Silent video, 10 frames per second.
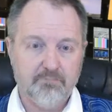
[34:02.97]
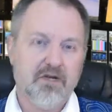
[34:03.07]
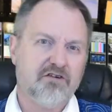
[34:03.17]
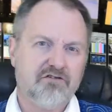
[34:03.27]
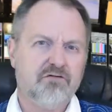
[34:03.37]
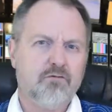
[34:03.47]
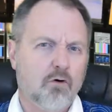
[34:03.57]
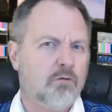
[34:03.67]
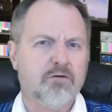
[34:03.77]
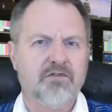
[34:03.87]
the best
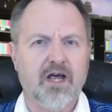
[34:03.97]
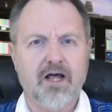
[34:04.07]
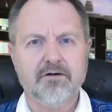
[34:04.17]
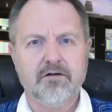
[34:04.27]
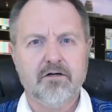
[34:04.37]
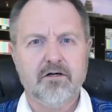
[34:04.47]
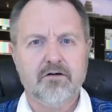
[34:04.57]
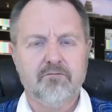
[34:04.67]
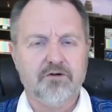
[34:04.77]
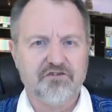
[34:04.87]
form of that,
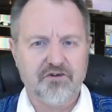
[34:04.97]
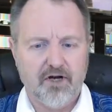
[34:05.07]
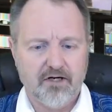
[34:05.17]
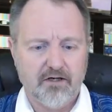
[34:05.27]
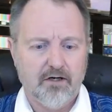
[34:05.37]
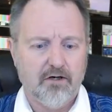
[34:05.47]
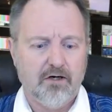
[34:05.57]
we say,